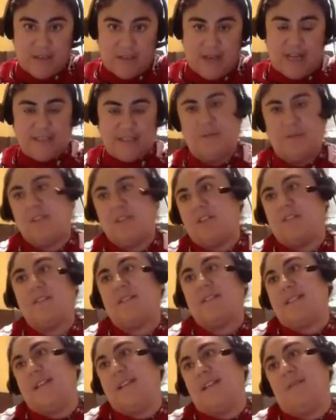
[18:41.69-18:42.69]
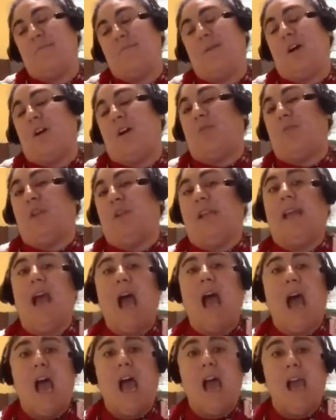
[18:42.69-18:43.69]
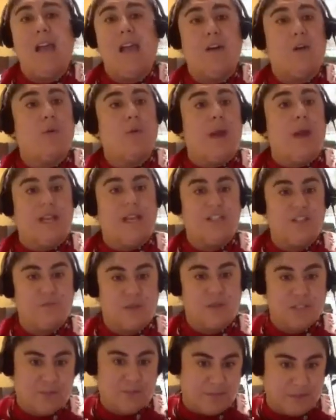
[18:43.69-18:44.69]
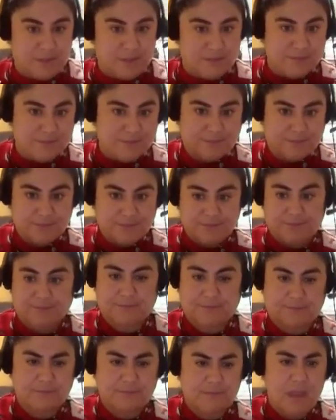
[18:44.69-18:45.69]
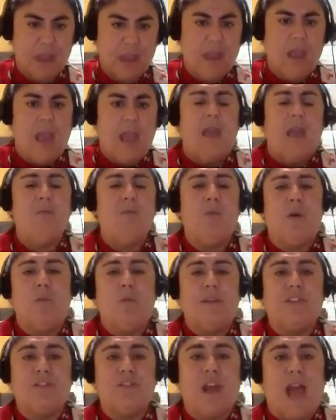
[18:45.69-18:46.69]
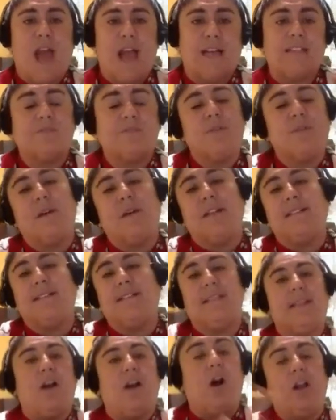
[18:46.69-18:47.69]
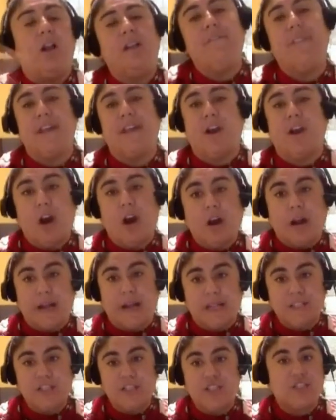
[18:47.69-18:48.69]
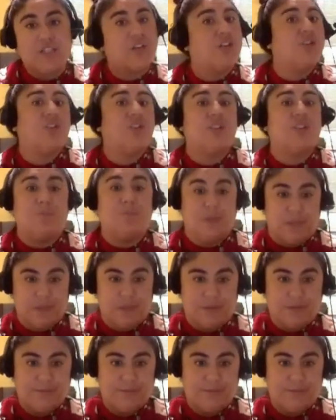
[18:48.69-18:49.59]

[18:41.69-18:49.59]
That's when you'll see the bar really high or way too much blue. And what we track is we want to see all of the orange turn to blue.